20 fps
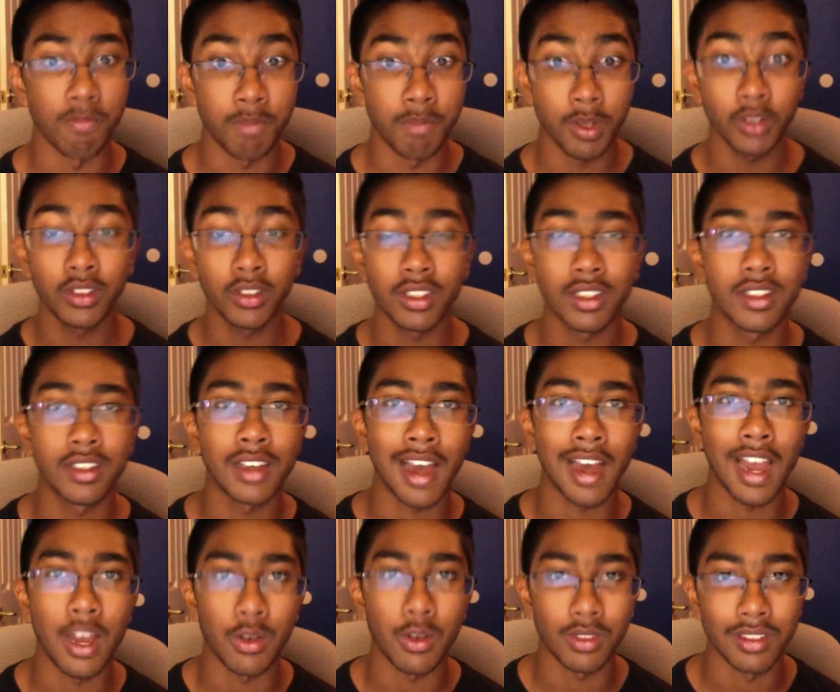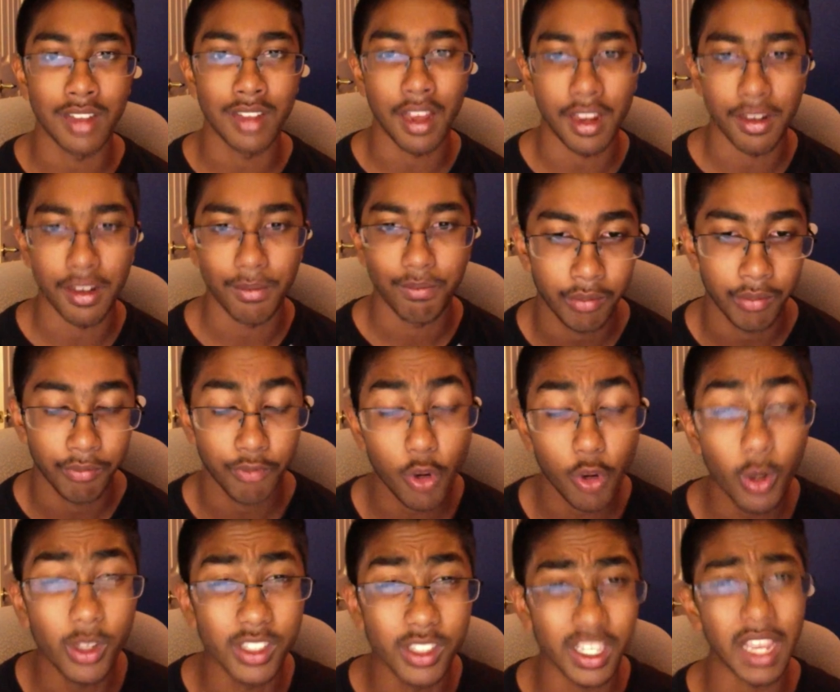built into iOS 9.
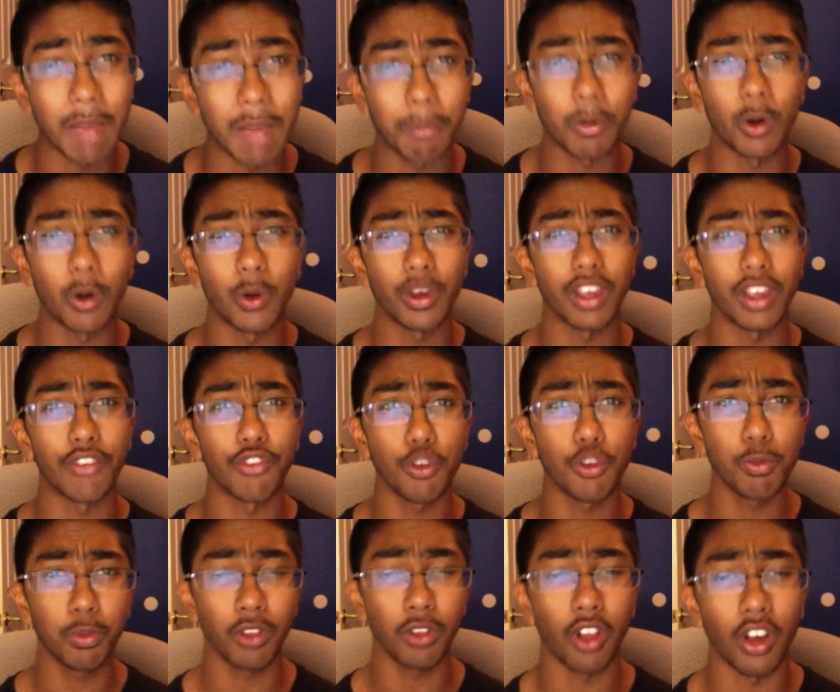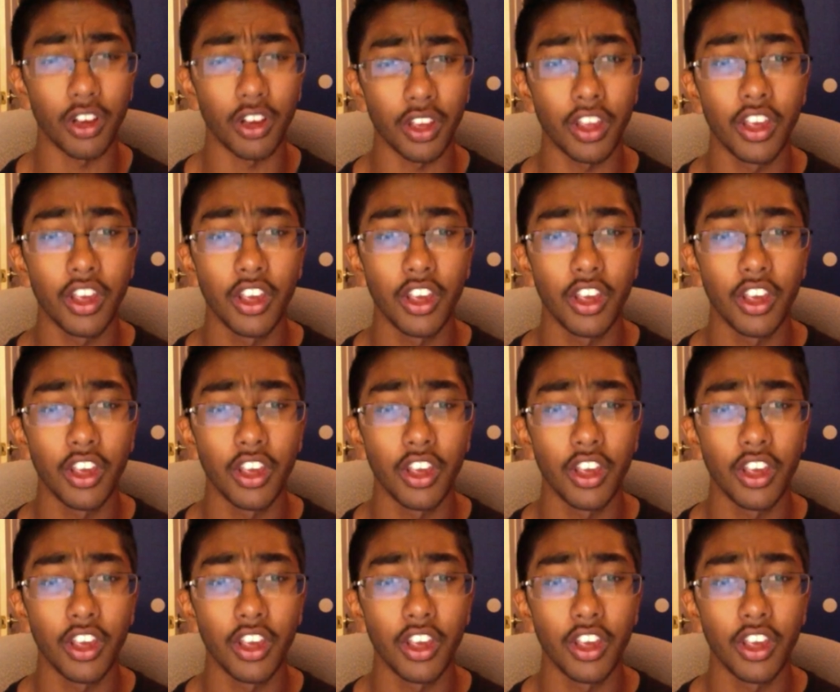For example, if you plug